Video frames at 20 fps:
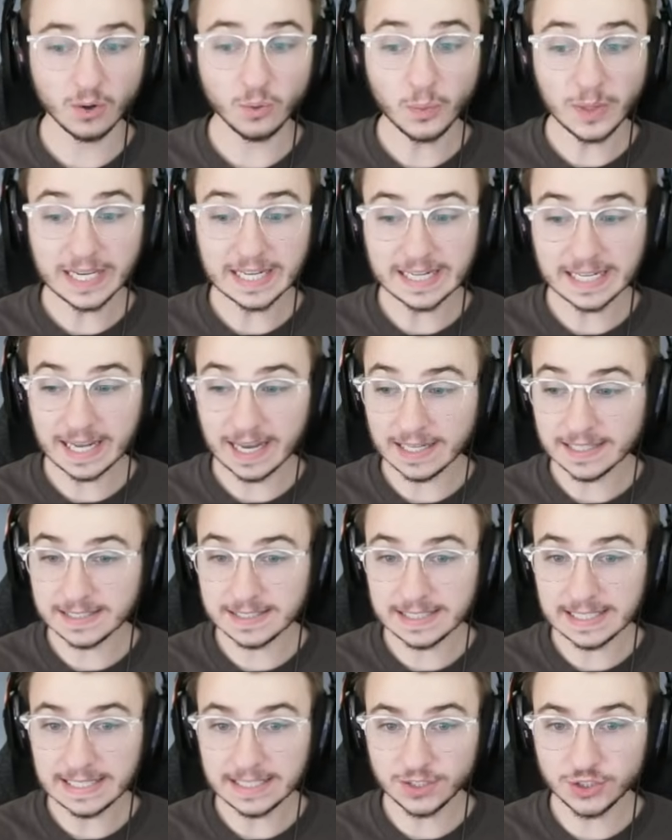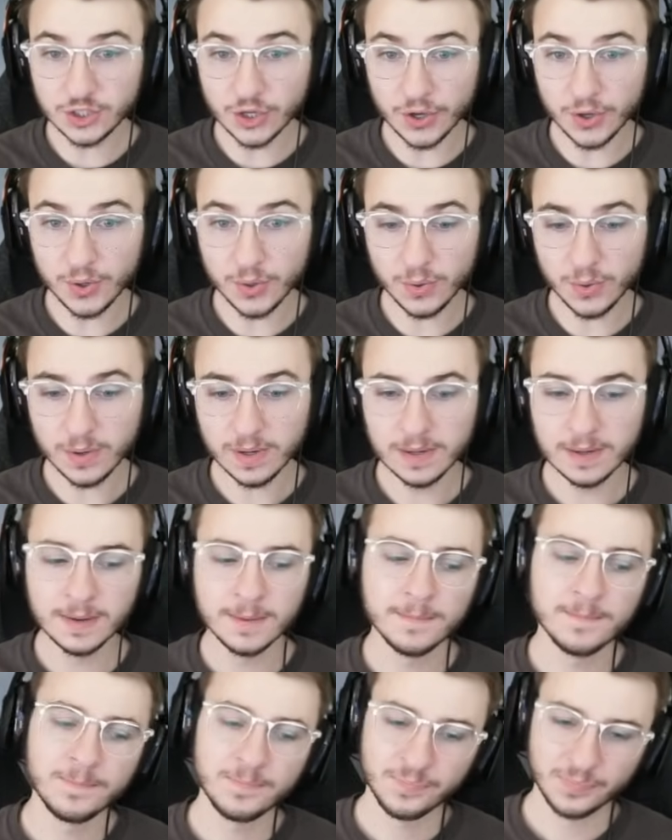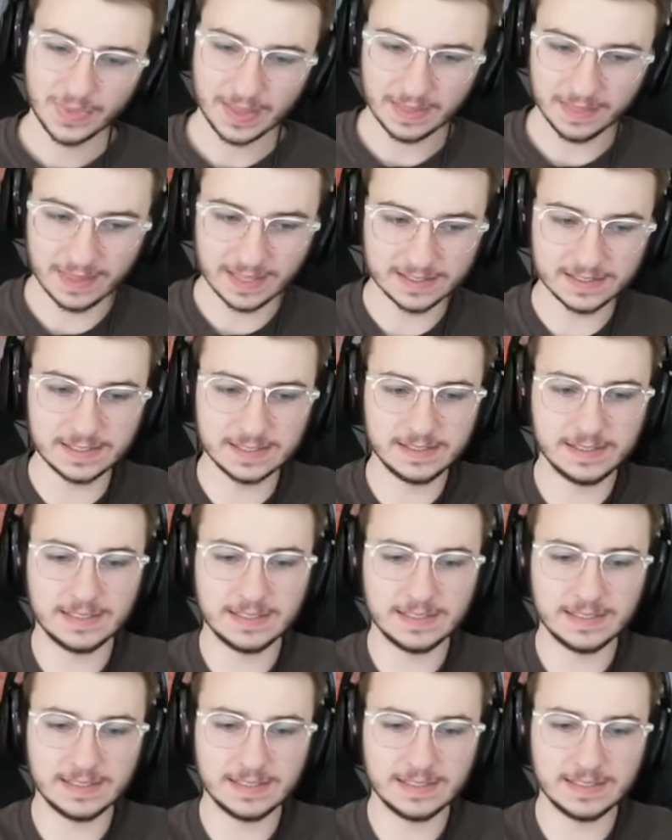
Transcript: Oh, we get a cutscene too? This